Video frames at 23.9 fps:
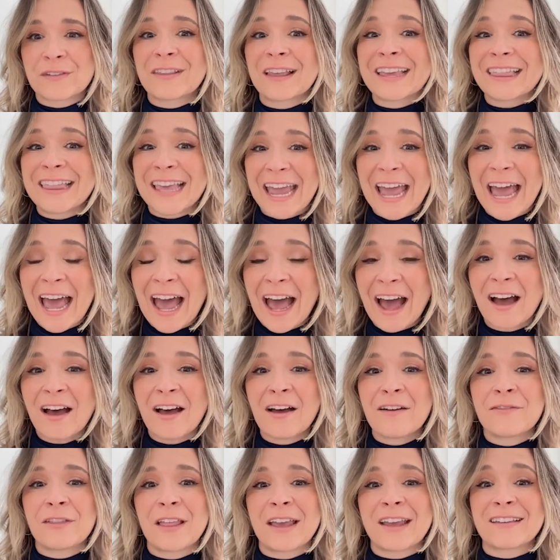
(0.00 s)
like they
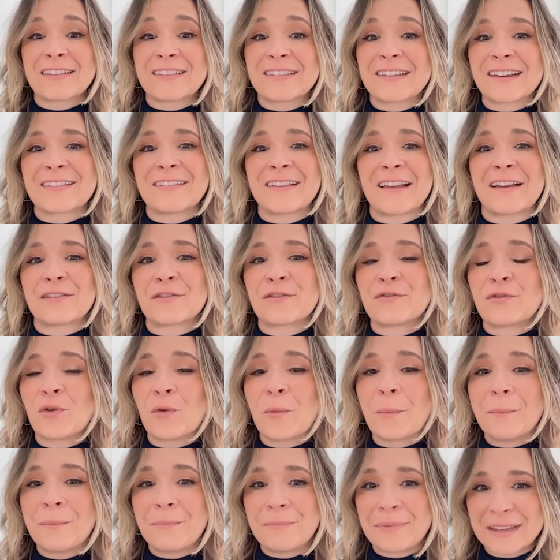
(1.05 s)
have like a
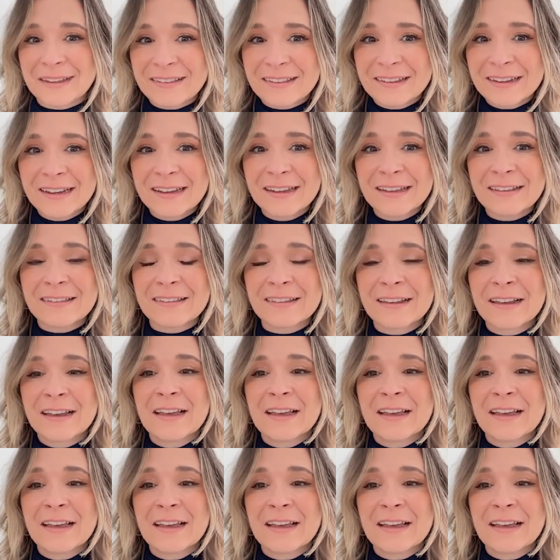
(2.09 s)
successful business,